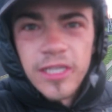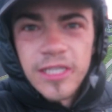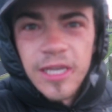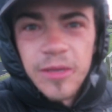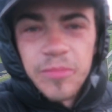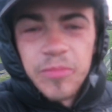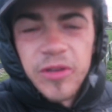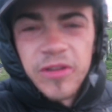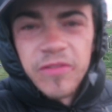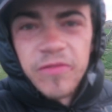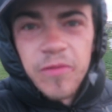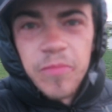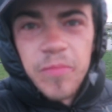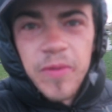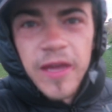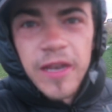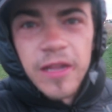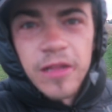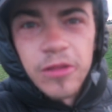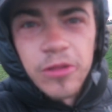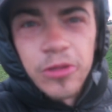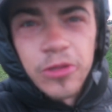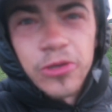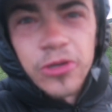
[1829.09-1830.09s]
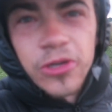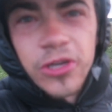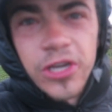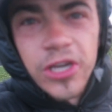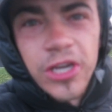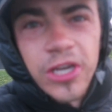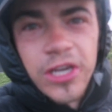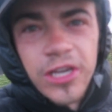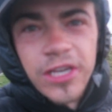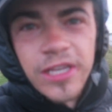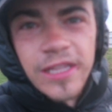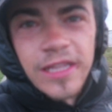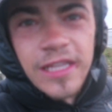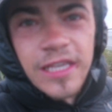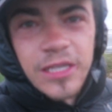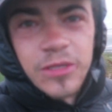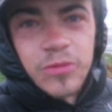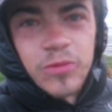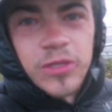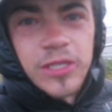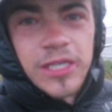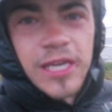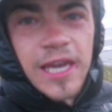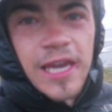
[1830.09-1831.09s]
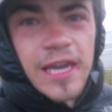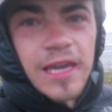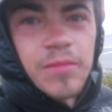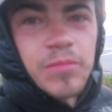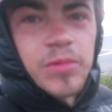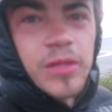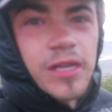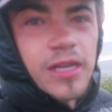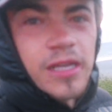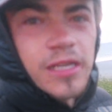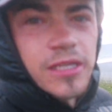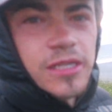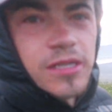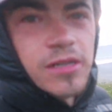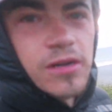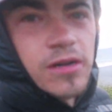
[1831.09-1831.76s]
A bit of a better look. This was camp last